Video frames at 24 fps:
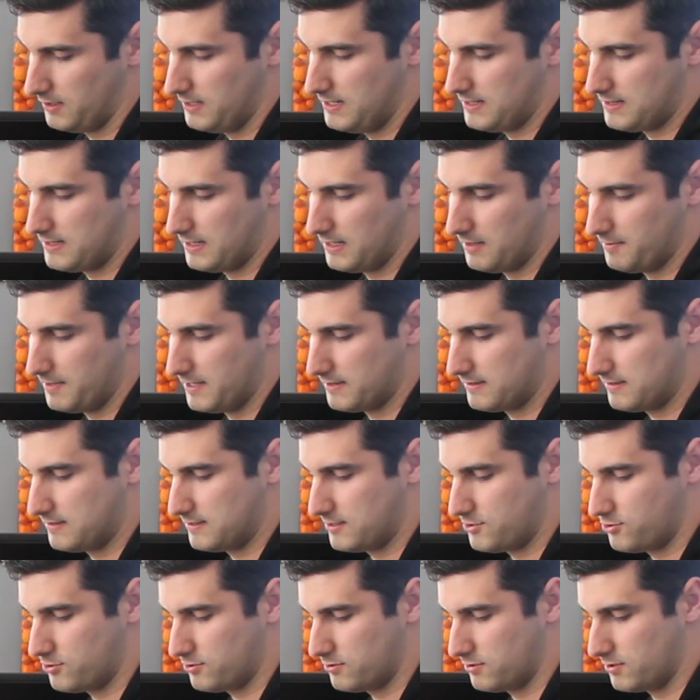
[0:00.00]
The neat thing about
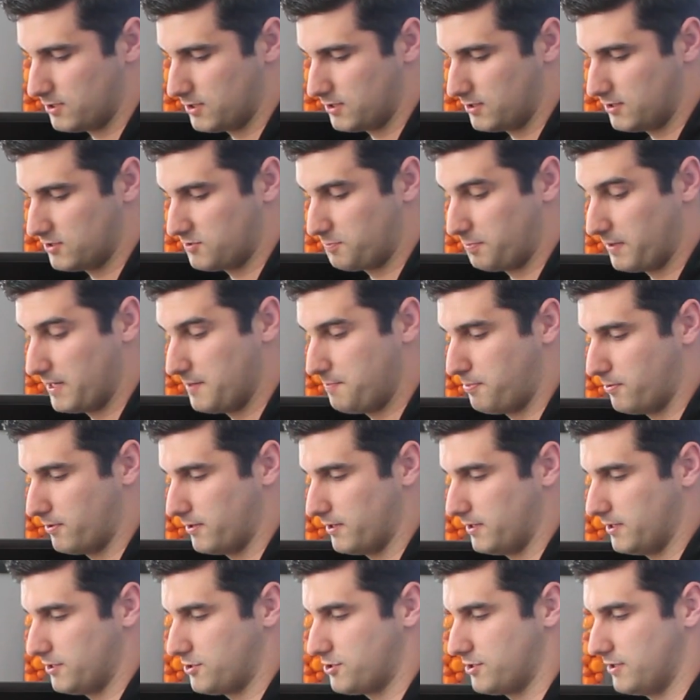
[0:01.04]
the digital uh,
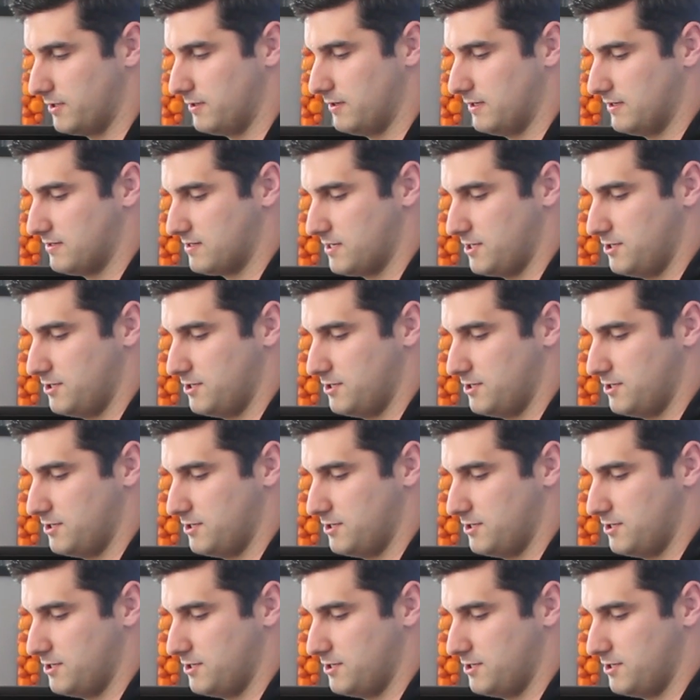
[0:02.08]
DisplayPort edition